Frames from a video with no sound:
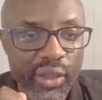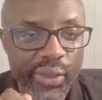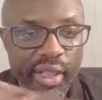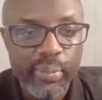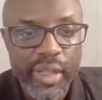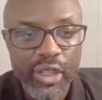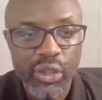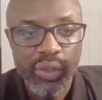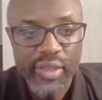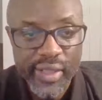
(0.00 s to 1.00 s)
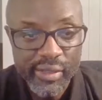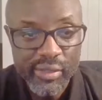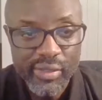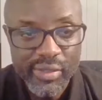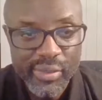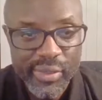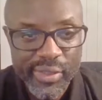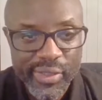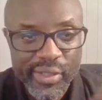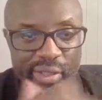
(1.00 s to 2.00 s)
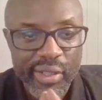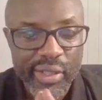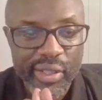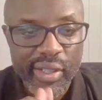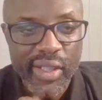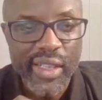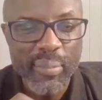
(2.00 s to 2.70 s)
you get back to your hotel, an